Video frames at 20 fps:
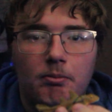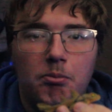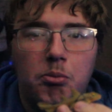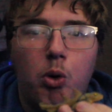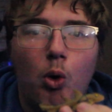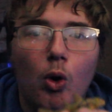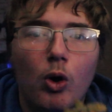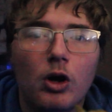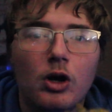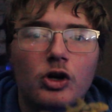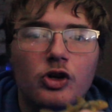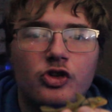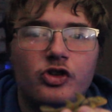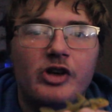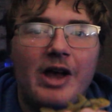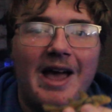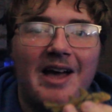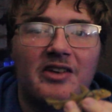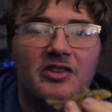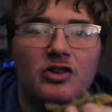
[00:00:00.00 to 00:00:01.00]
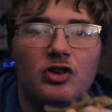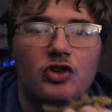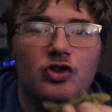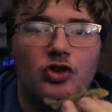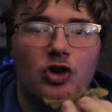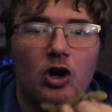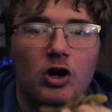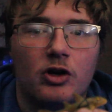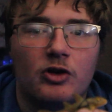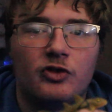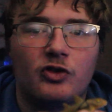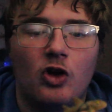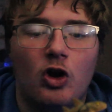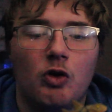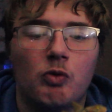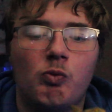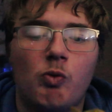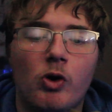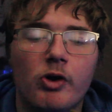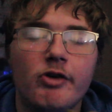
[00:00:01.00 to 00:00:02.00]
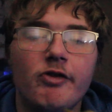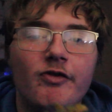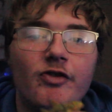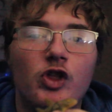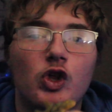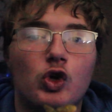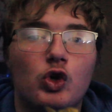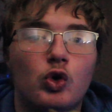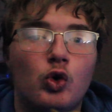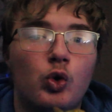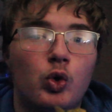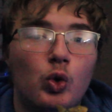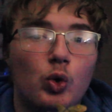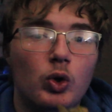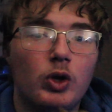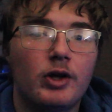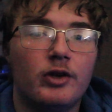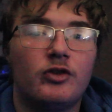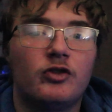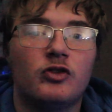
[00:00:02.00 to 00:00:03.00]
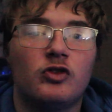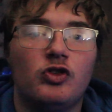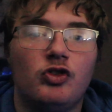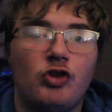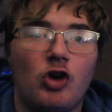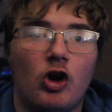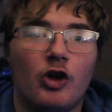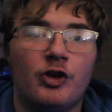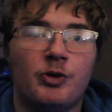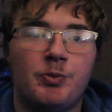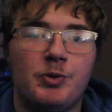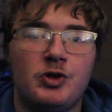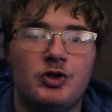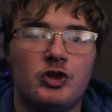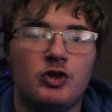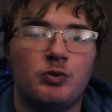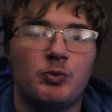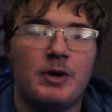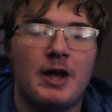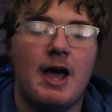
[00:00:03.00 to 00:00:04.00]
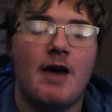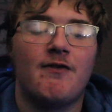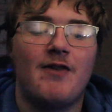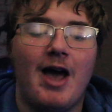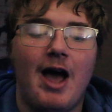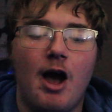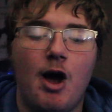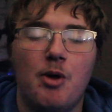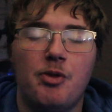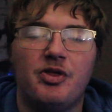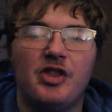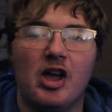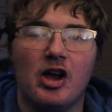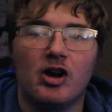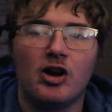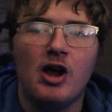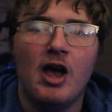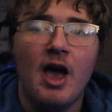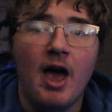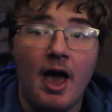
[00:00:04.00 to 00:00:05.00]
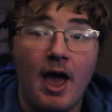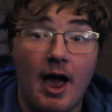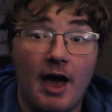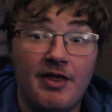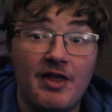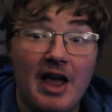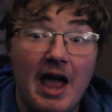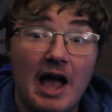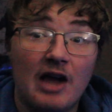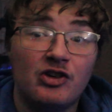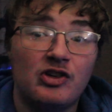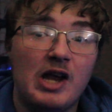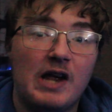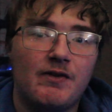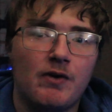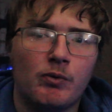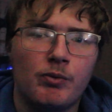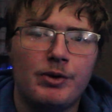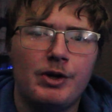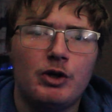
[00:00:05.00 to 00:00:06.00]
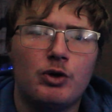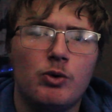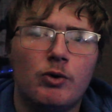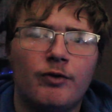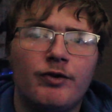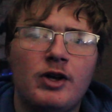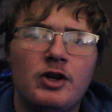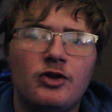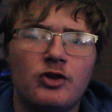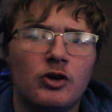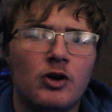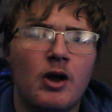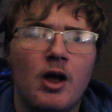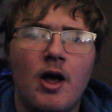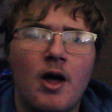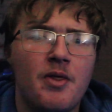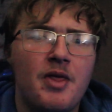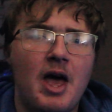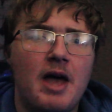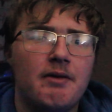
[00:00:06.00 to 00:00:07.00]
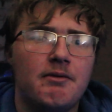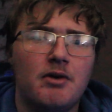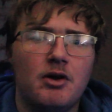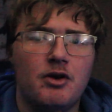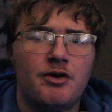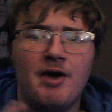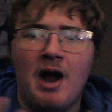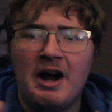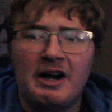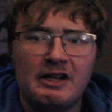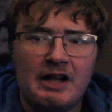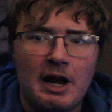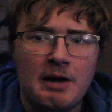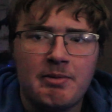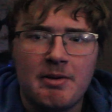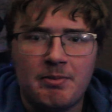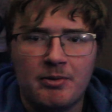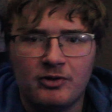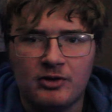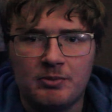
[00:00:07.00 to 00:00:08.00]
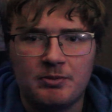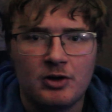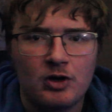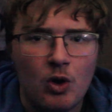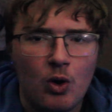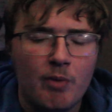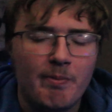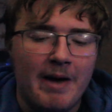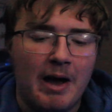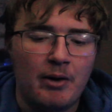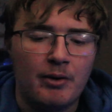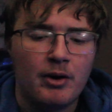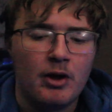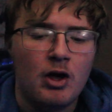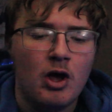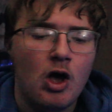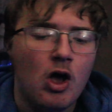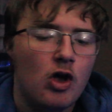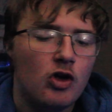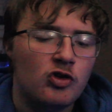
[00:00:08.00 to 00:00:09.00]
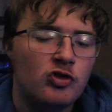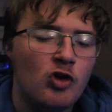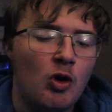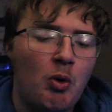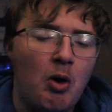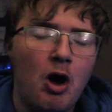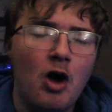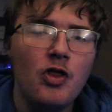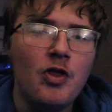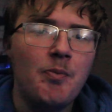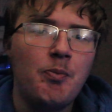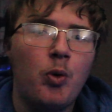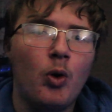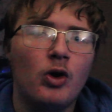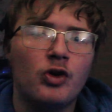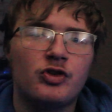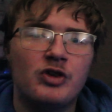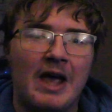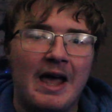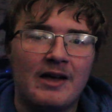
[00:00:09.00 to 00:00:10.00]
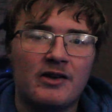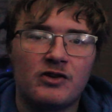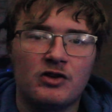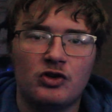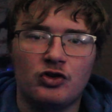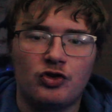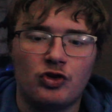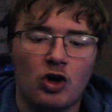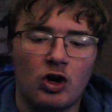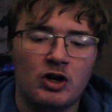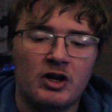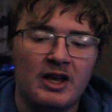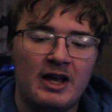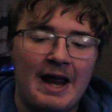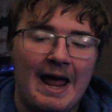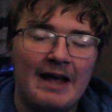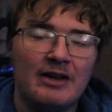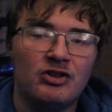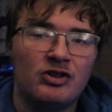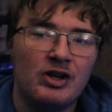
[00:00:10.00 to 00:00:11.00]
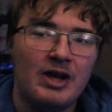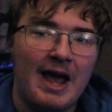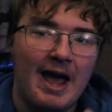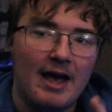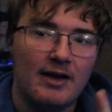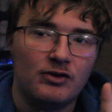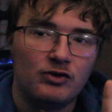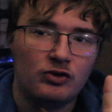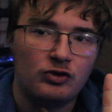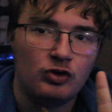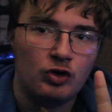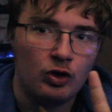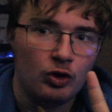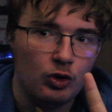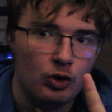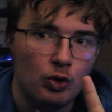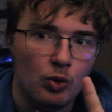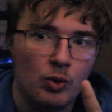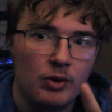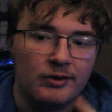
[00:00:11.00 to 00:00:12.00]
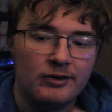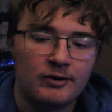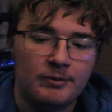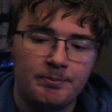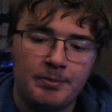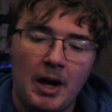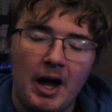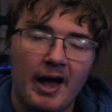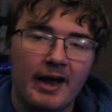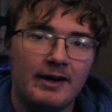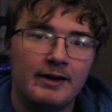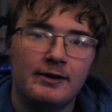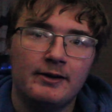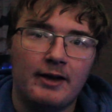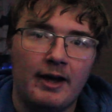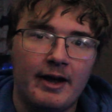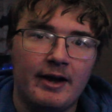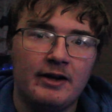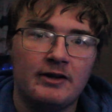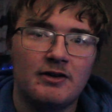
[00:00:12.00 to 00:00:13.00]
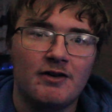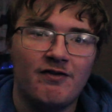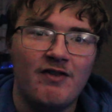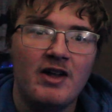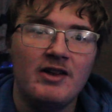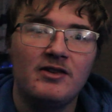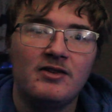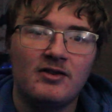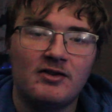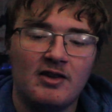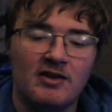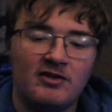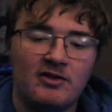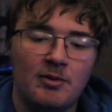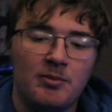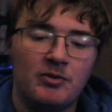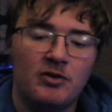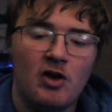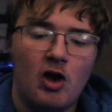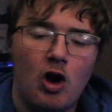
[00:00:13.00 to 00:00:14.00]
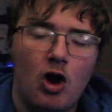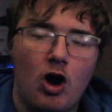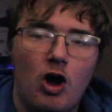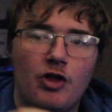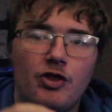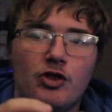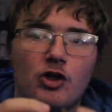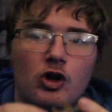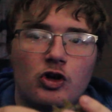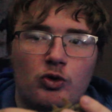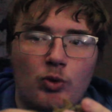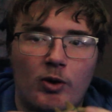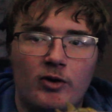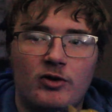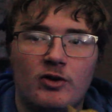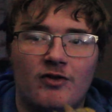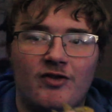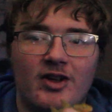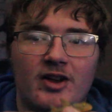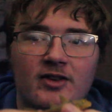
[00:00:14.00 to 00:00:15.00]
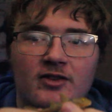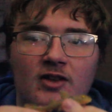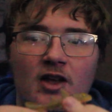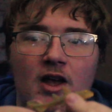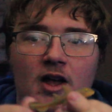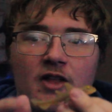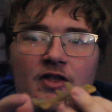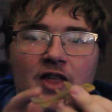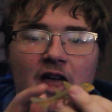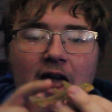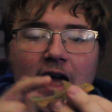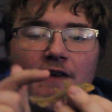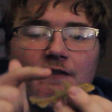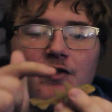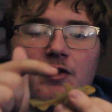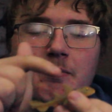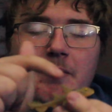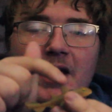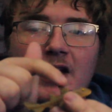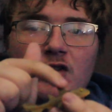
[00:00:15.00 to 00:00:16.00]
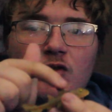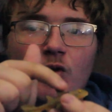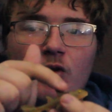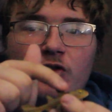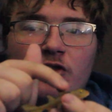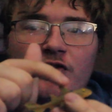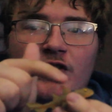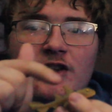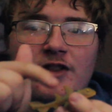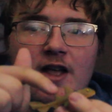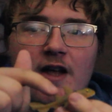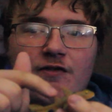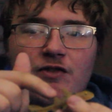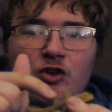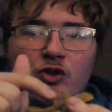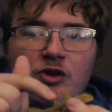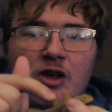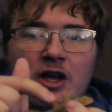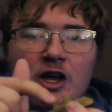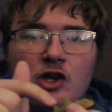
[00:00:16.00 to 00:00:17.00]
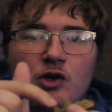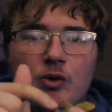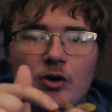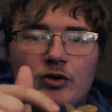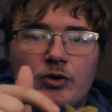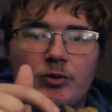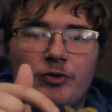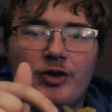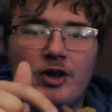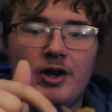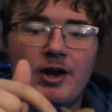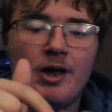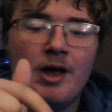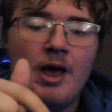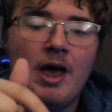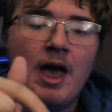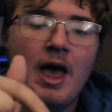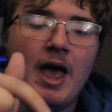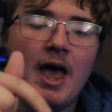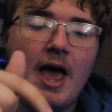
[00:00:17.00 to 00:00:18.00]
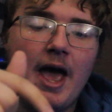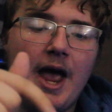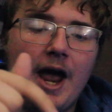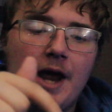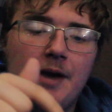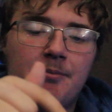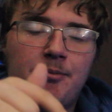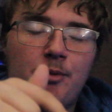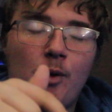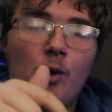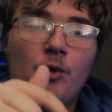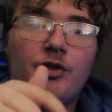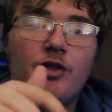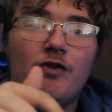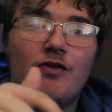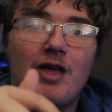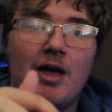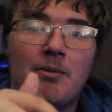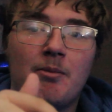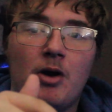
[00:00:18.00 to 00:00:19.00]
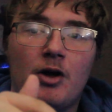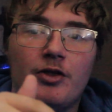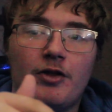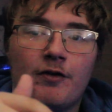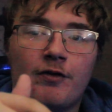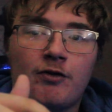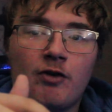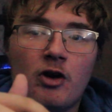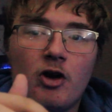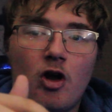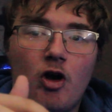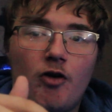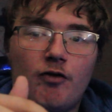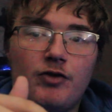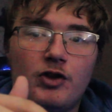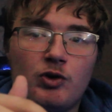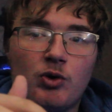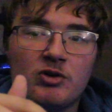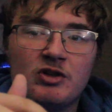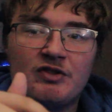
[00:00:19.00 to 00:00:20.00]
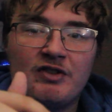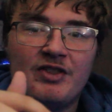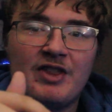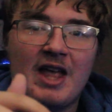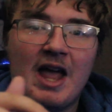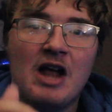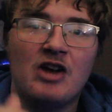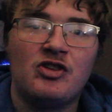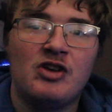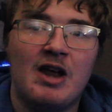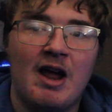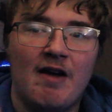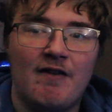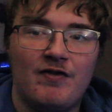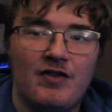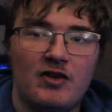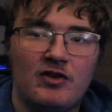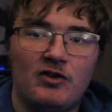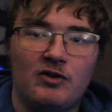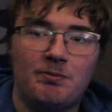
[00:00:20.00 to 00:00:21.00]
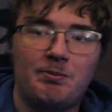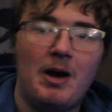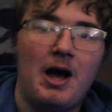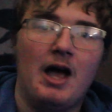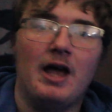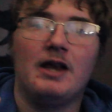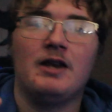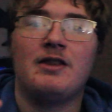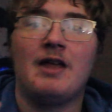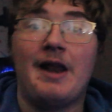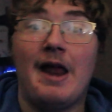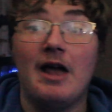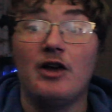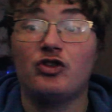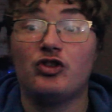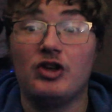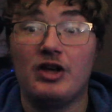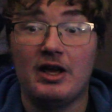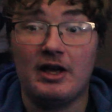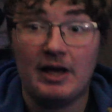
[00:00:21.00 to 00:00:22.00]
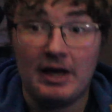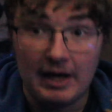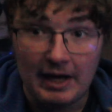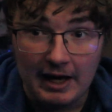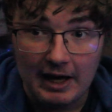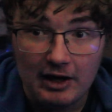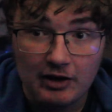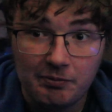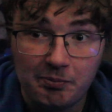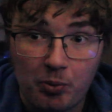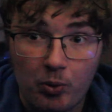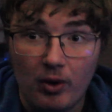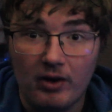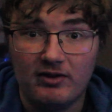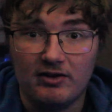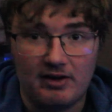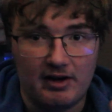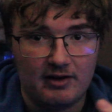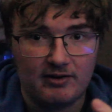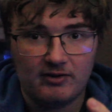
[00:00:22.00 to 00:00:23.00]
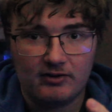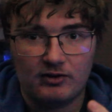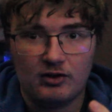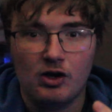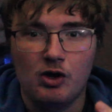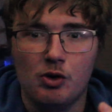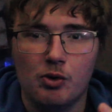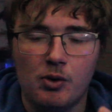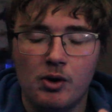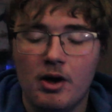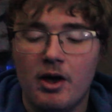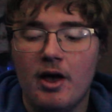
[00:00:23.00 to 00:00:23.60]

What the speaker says: Port Jackson sharks are one of the coolest shark species we have out there, and they actually have a really cool feature that not a lot of people seem to know about. So on the Port Jackson shark, it actually has two spine-like defense systems on their dorsal fins. They have the main dorsal fin, they have their second dorsal fin, and both of them on the front of the dorsal fin, they actually have this spine that actually is poisonous too.